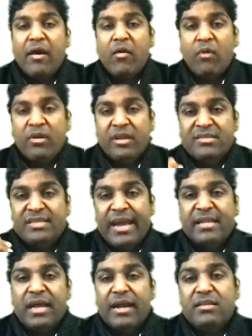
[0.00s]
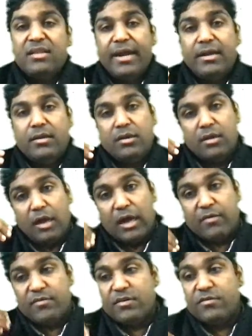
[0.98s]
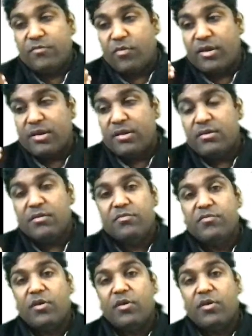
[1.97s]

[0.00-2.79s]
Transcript: what they're saying that our foreign